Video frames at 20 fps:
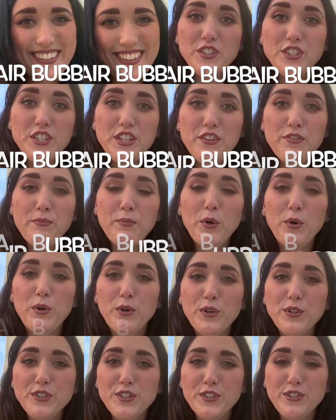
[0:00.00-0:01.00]
Once you've
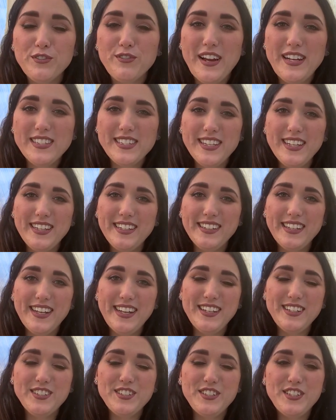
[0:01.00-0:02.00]
poured your resin
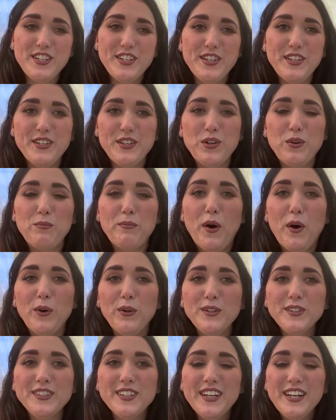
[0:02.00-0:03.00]
into your
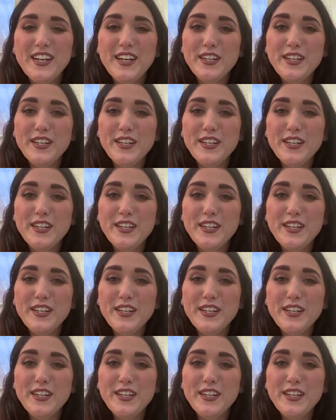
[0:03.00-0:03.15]
mold,